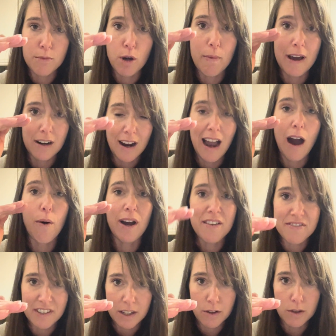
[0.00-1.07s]
no matter how I
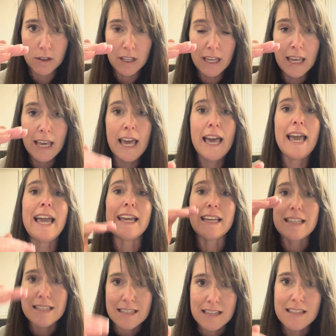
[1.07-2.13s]
feel, and
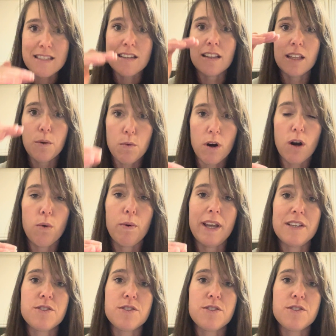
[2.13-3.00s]
consistently work away.